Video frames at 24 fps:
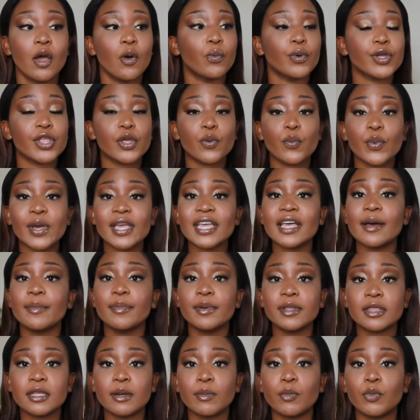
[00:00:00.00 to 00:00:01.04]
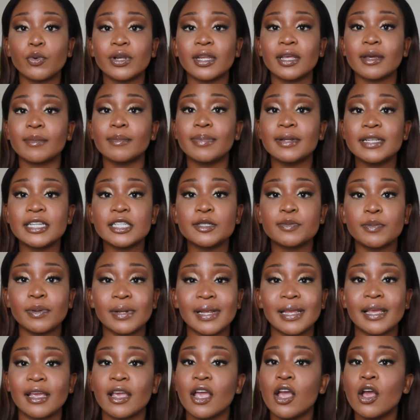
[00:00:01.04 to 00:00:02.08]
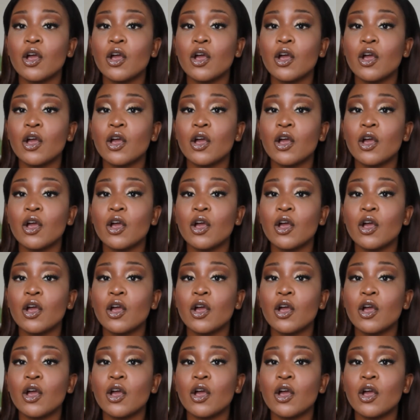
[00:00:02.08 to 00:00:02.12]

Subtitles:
When you wake up in the morning, please pray.